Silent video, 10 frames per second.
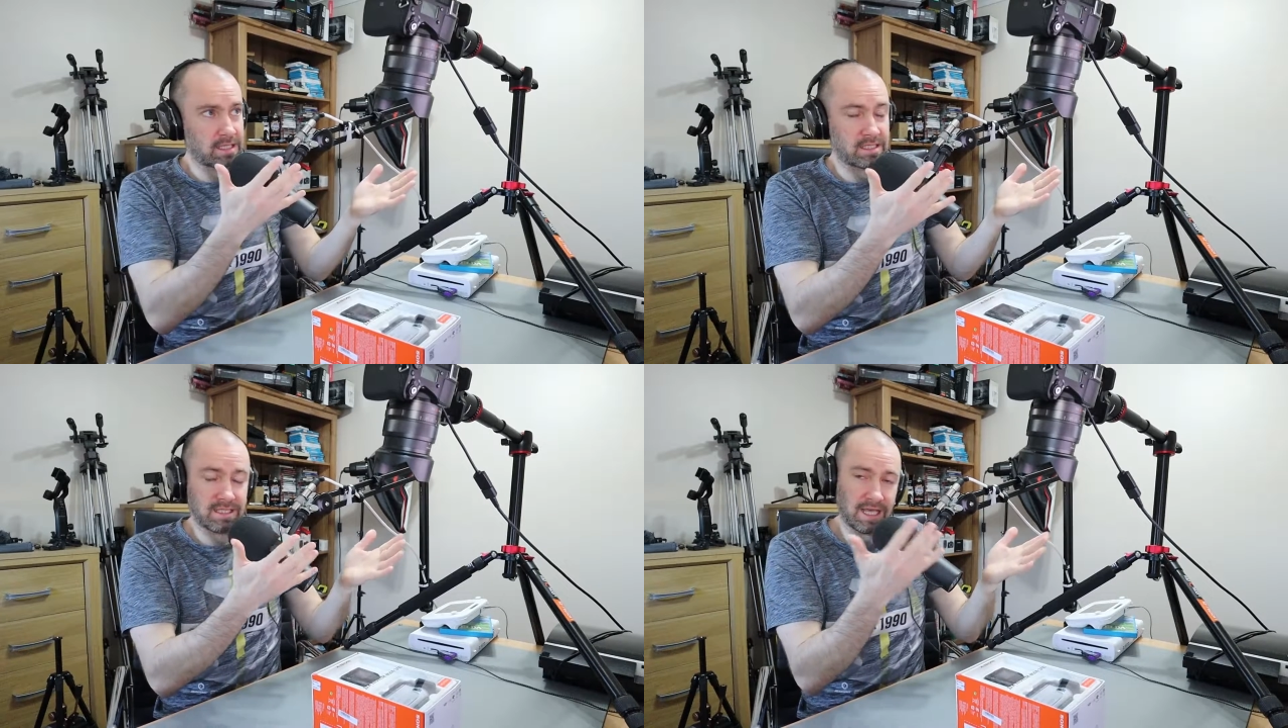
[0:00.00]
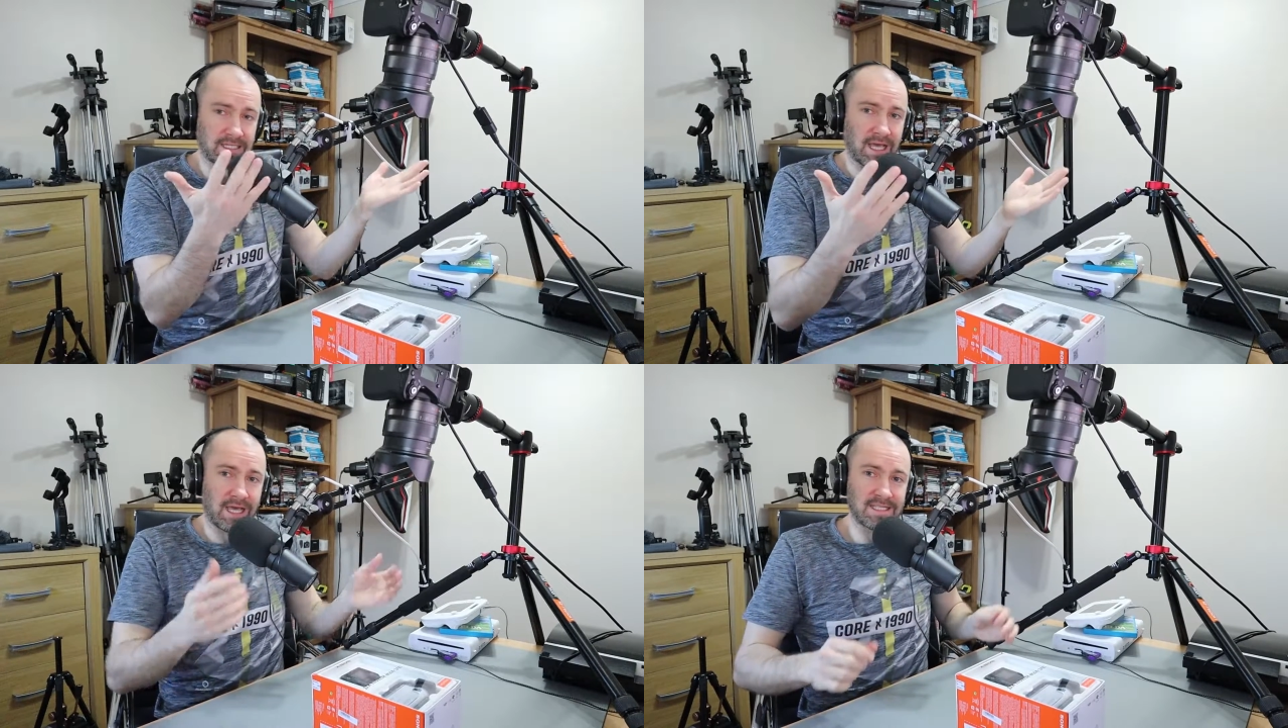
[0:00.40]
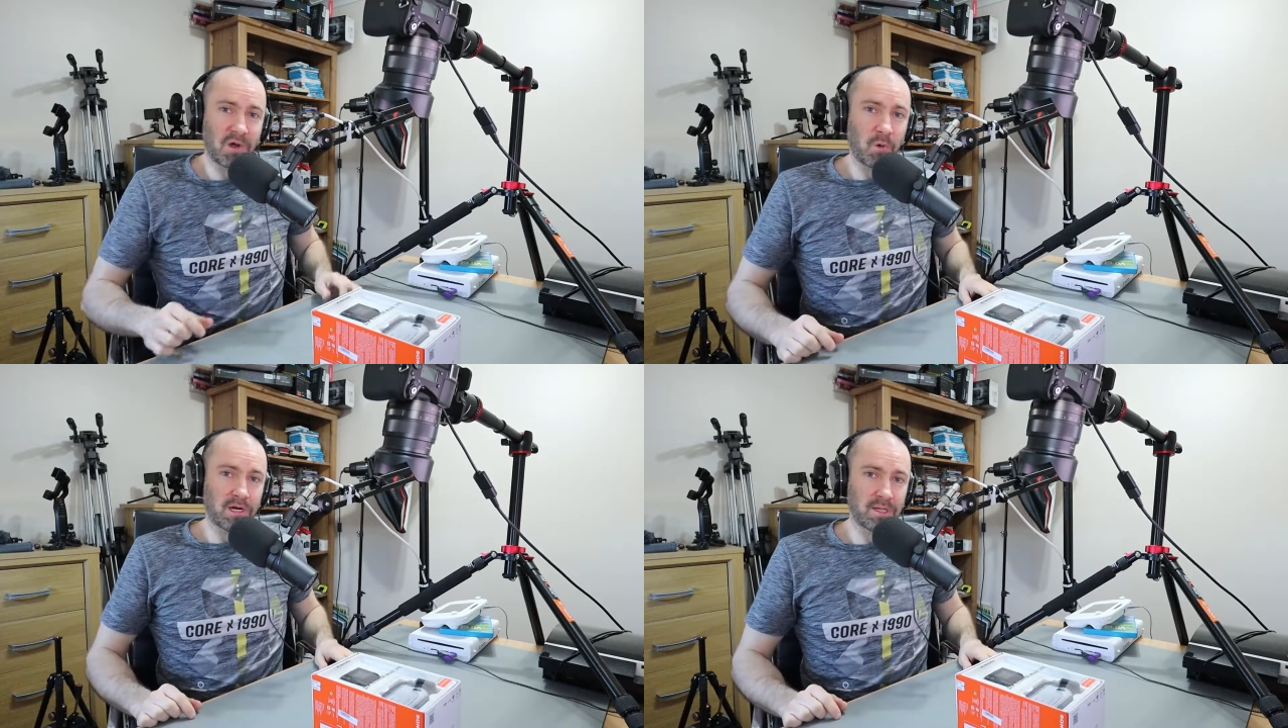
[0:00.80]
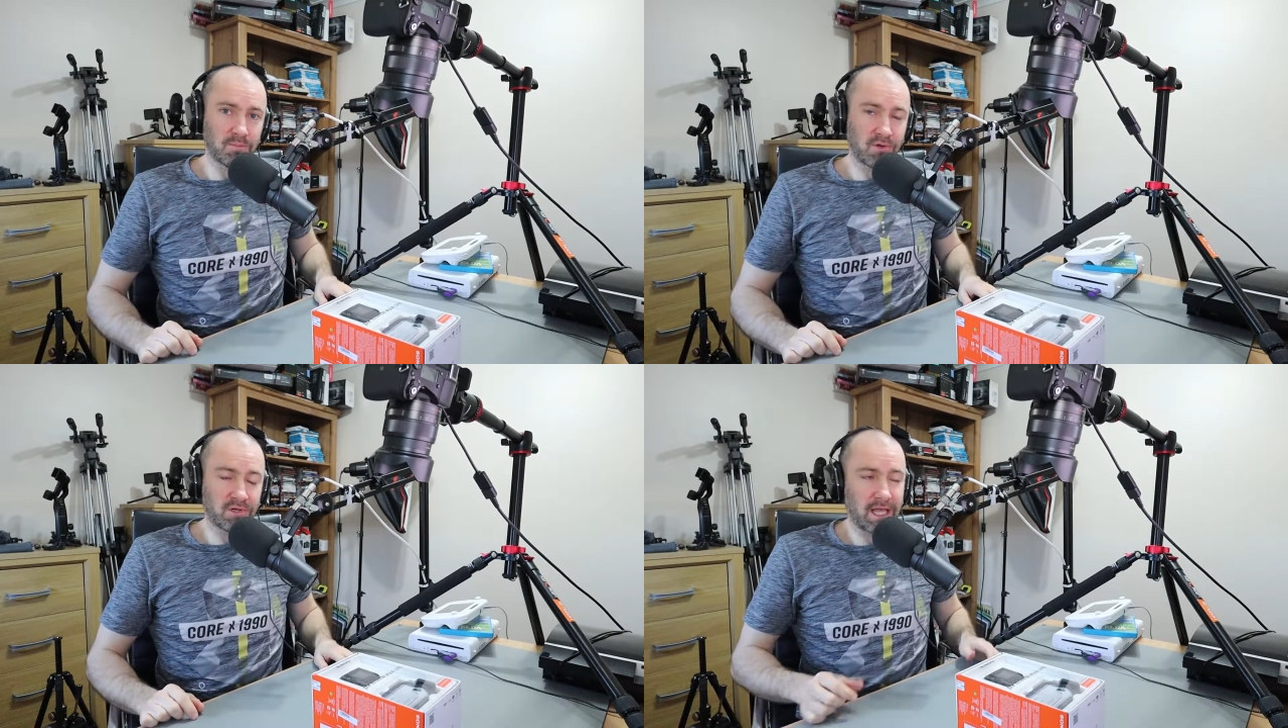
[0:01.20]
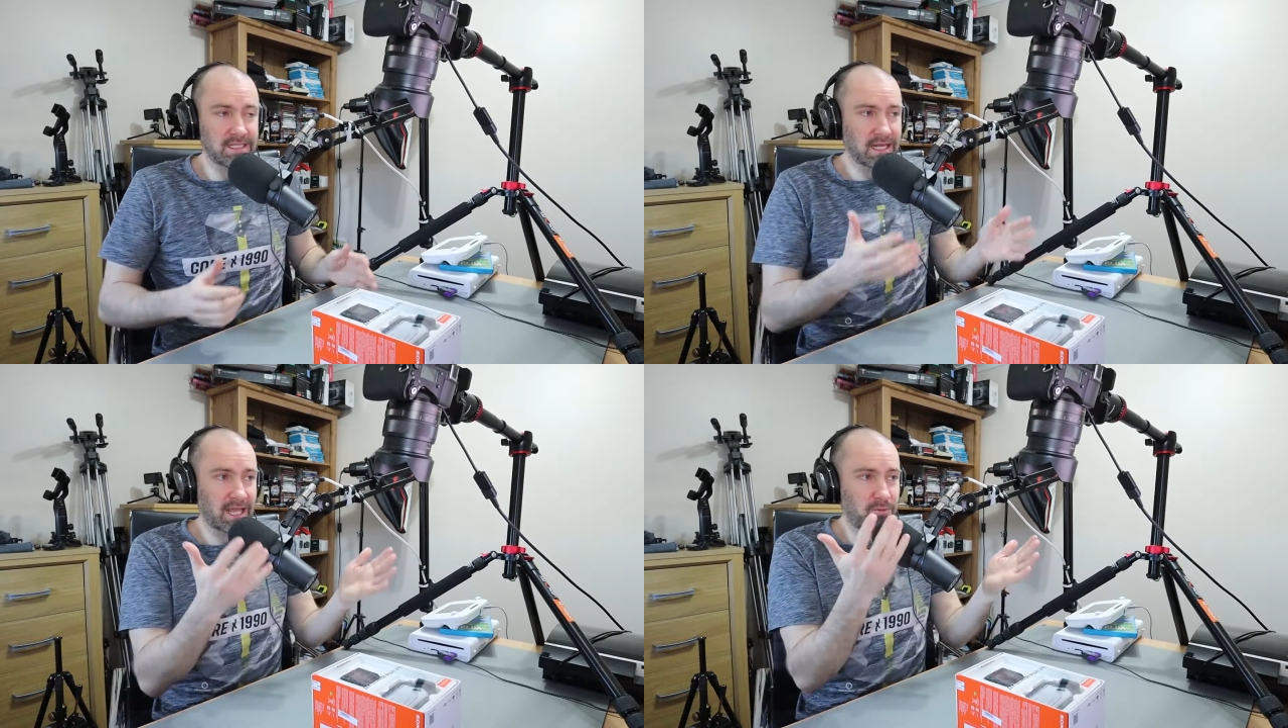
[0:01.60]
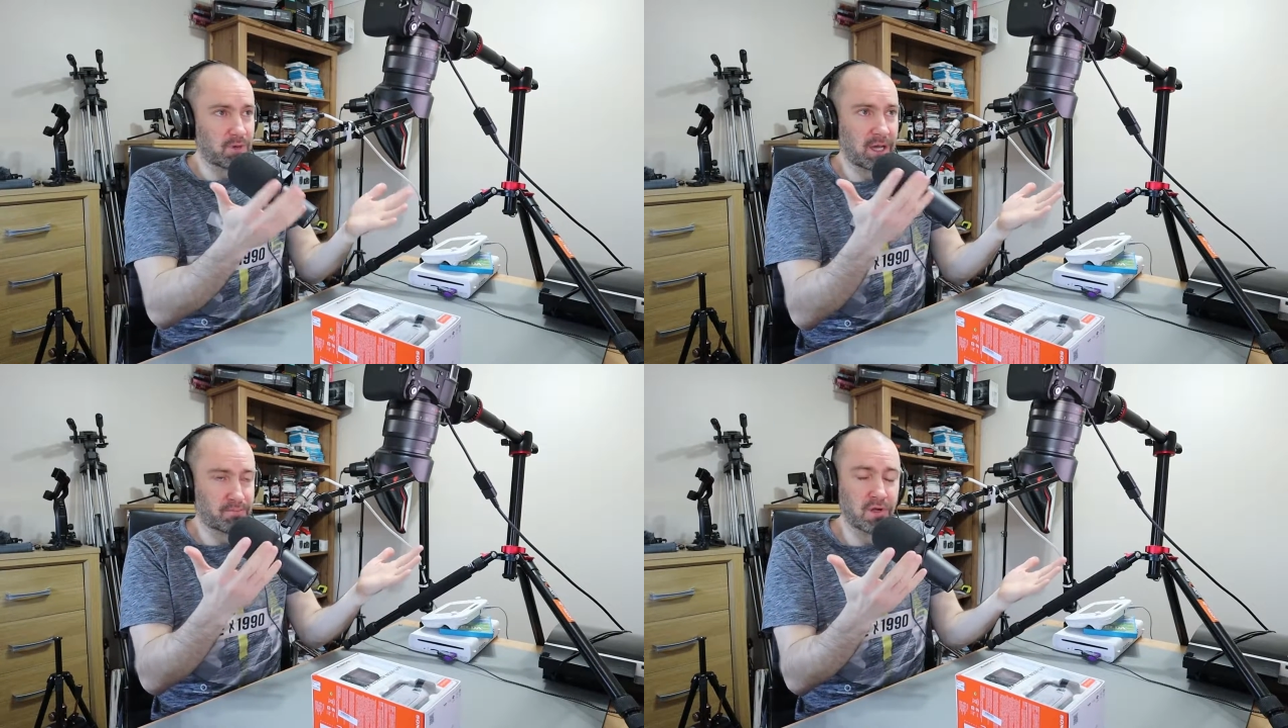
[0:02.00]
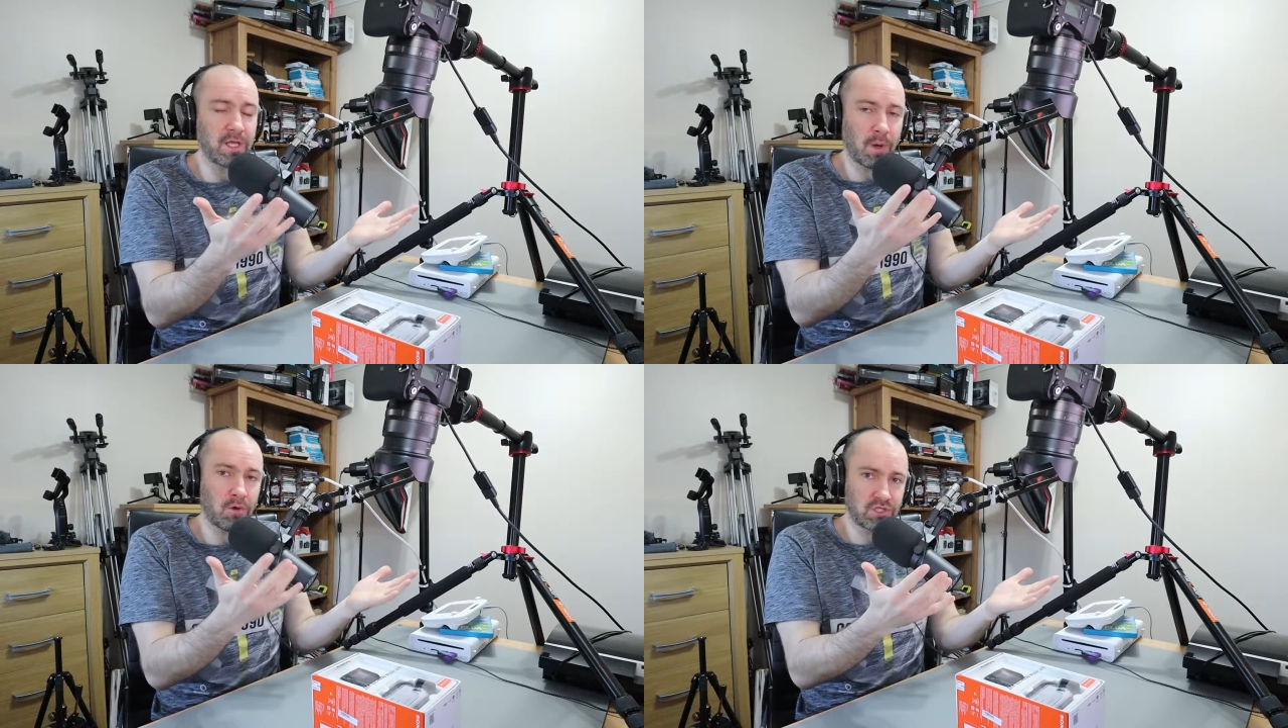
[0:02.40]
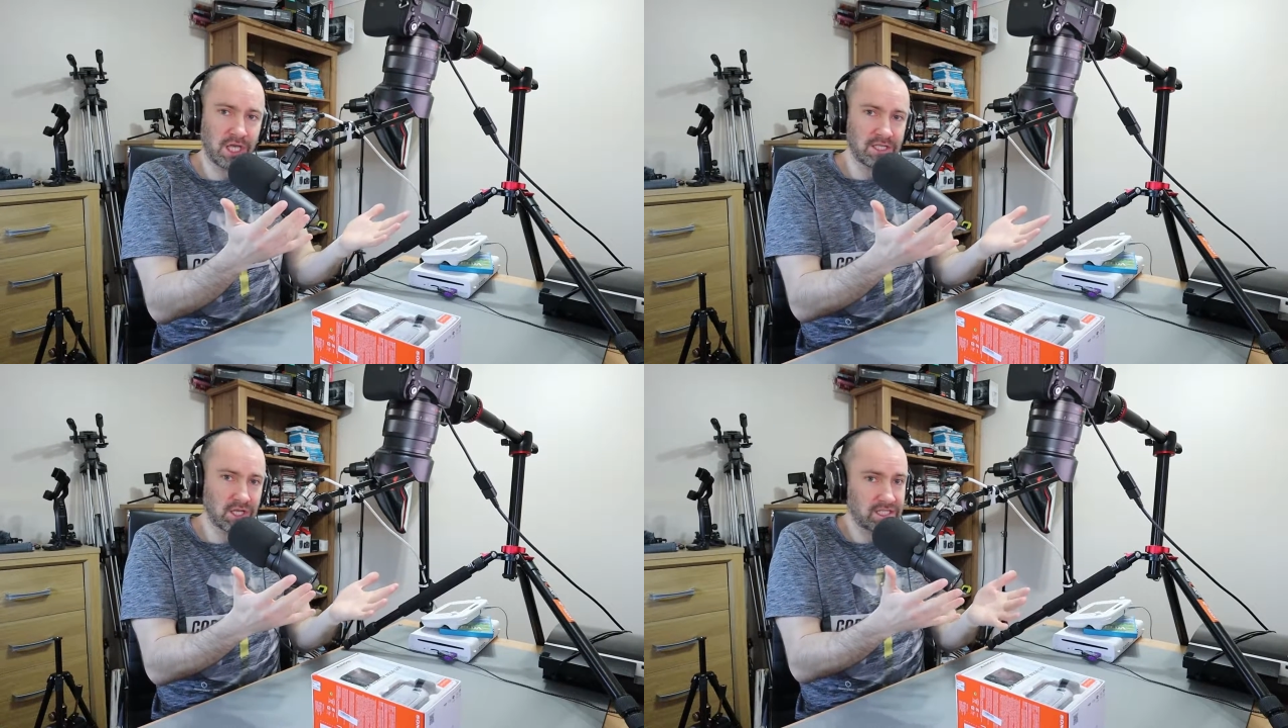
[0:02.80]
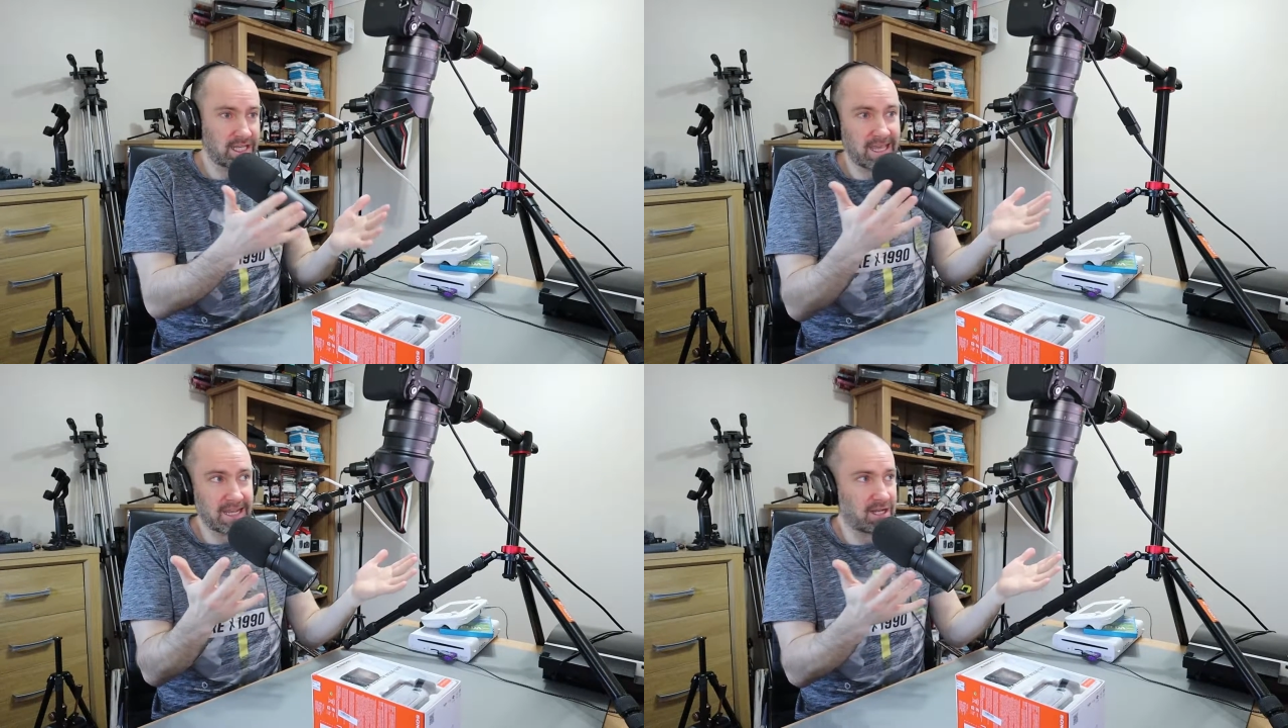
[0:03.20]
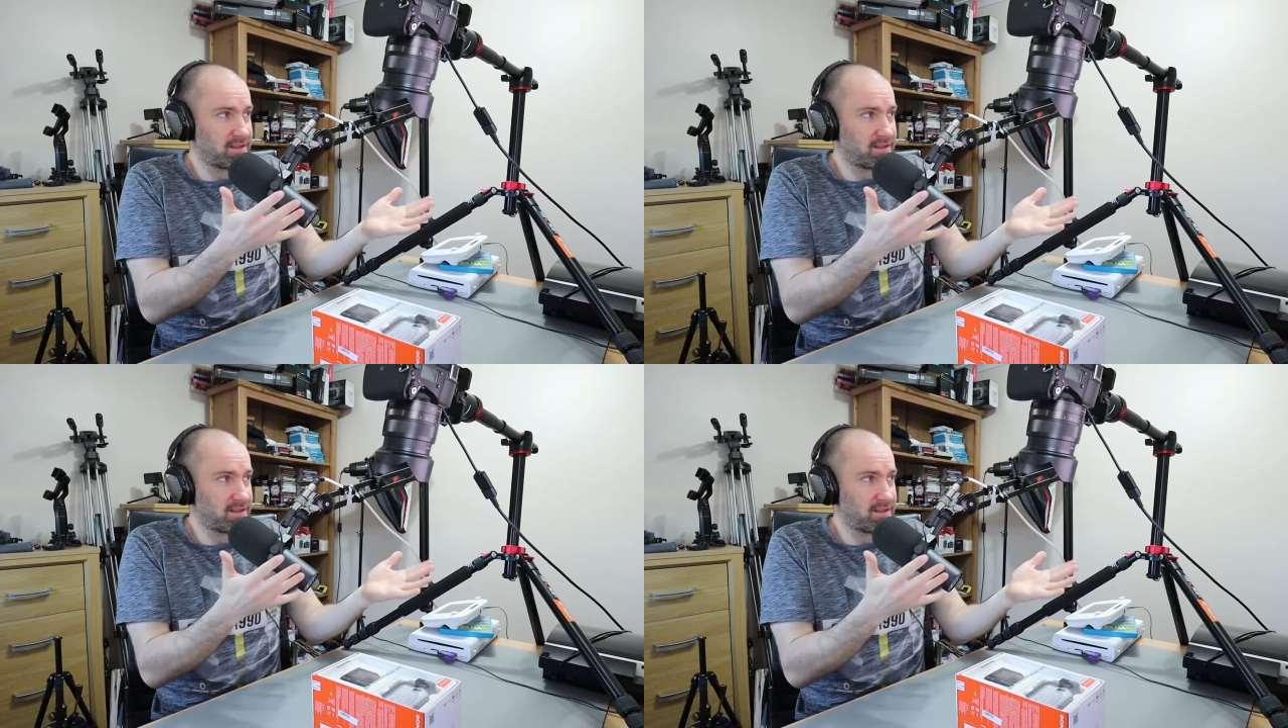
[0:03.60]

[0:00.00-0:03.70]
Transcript: this is a work in progress and I, I probably will change this again at,